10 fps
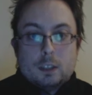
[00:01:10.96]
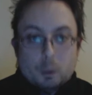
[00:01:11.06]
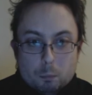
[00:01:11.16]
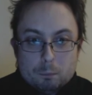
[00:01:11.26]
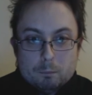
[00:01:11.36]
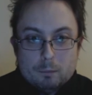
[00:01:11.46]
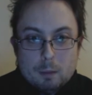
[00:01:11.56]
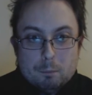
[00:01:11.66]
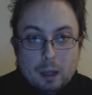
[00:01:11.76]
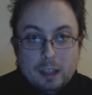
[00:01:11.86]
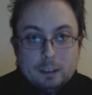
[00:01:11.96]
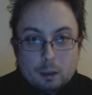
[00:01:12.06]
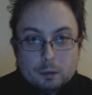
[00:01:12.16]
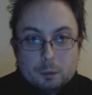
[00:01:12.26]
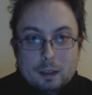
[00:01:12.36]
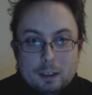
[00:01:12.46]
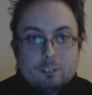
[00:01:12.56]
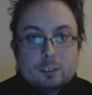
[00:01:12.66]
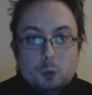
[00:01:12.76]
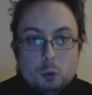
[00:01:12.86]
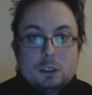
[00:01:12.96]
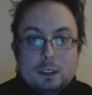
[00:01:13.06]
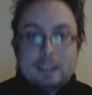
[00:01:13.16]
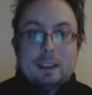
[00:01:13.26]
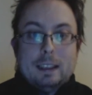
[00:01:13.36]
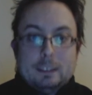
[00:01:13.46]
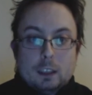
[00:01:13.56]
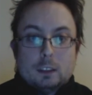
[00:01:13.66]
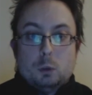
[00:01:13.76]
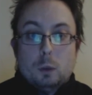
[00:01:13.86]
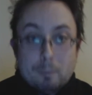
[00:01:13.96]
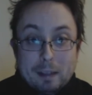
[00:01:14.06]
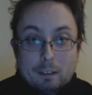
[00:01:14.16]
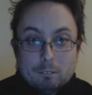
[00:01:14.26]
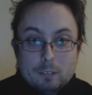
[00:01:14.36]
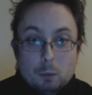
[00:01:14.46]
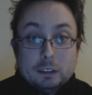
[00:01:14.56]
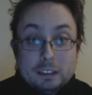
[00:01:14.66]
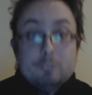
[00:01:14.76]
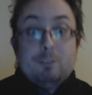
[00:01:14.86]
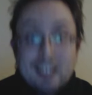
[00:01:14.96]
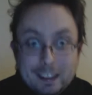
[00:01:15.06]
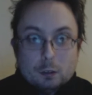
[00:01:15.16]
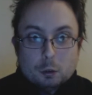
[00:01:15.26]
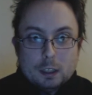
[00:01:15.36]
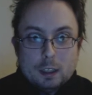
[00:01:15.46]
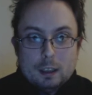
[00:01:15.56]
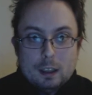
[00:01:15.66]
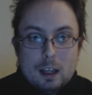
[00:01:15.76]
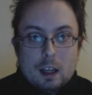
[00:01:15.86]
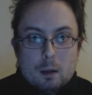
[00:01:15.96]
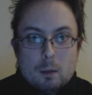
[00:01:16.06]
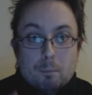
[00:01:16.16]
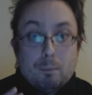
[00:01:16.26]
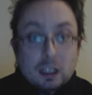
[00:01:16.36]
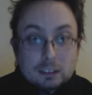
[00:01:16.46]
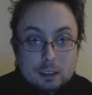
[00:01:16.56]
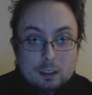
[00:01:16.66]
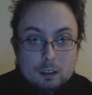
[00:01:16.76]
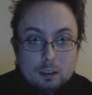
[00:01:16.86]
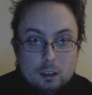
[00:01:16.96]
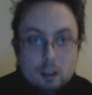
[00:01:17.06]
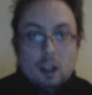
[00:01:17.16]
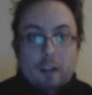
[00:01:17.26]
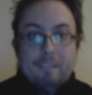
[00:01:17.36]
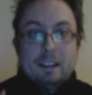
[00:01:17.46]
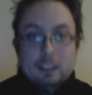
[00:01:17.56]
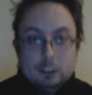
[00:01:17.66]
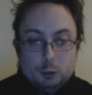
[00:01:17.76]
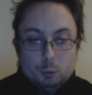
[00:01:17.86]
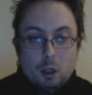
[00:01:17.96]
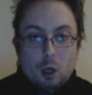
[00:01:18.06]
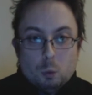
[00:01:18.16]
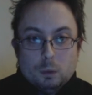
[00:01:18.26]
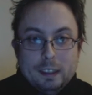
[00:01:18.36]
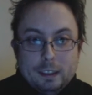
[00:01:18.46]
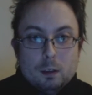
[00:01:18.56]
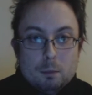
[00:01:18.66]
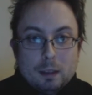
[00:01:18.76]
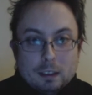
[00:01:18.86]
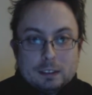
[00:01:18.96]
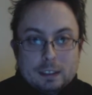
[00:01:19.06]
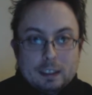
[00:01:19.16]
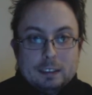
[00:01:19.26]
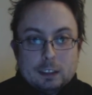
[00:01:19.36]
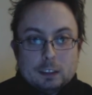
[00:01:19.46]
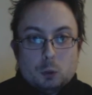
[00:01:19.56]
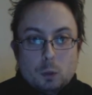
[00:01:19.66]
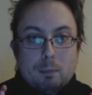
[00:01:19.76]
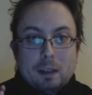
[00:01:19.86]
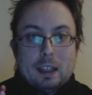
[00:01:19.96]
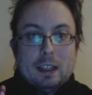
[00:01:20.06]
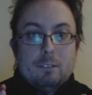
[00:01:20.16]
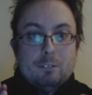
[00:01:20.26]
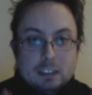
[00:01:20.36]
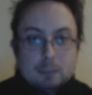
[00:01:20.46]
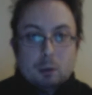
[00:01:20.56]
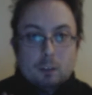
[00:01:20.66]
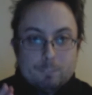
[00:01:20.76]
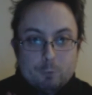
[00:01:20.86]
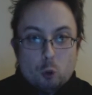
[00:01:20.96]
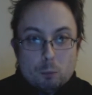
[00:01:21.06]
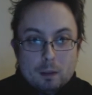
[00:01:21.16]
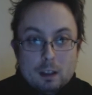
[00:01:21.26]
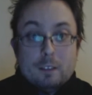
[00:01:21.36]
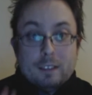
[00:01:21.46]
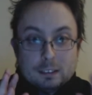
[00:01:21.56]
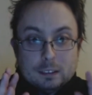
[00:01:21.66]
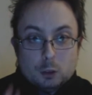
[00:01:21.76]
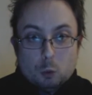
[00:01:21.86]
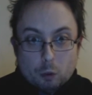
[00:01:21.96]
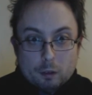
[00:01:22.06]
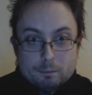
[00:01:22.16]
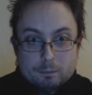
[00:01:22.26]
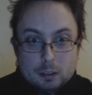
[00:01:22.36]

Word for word: So, by now you have caused the creature to appear, which is very good. But uh, the ritual only compels the creature to appear in visible form. That is all.